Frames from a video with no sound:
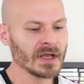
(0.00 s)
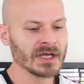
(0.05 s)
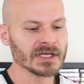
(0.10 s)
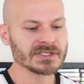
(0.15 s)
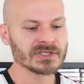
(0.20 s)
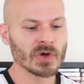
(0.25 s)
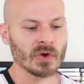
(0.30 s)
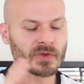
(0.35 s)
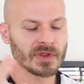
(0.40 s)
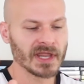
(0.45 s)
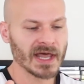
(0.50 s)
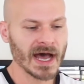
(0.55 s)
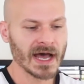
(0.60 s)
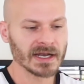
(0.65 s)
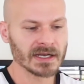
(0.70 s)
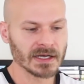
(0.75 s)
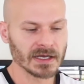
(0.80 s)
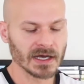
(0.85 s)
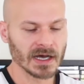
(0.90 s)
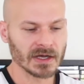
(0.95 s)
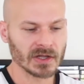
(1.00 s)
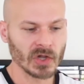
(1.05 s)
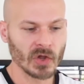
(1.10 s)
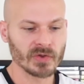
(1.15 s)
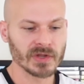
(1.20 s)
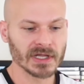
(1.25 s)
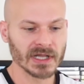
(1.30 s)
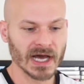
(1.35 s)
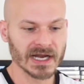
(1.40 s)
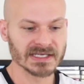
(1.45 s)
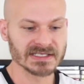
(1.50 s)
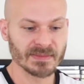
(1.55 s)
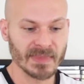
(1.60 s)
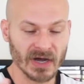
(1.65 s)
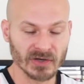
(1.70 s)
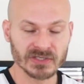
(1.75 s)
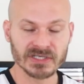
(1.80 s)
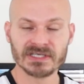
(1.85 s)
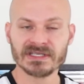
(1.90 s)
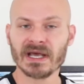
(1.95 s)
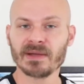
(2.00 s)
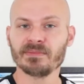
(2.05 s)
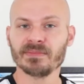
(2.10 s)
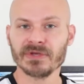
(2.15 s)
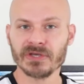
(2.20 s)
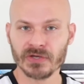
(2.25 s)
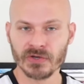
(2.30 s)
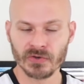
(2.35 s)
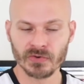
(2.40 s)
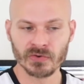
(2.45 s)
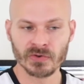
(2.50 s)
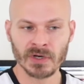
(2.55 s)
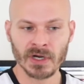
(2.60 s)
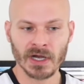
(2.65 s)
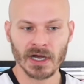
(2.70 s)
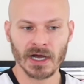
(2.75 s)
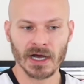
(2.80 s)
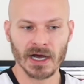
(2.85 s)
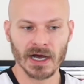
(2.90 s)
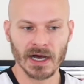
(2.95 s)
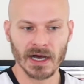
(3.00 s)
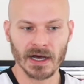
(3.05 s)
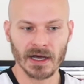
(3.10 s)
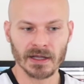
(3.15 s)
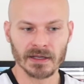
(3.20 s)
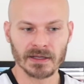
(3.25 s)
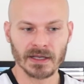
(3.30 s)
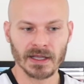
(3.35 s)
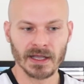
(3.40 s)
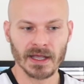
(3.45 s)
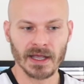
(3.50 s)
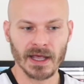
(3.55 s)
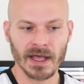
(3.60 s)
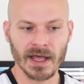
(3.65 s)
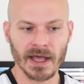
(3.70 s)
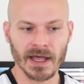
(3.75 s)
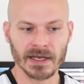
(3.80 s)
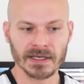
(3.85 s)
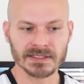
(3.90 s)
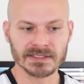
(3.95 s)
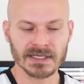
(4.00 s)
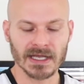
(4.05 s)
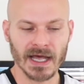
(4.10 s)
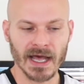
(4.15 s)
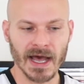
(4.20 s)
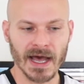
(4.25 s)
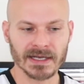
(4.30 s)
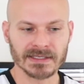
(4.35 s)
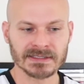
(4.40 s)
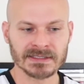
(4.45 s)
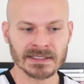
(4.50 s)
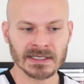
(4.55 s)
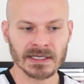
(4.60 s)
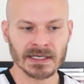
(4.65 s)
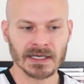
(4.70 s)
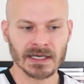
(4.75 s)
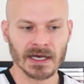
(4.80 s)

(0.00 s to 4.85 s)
So that clothing line is about to debut, and at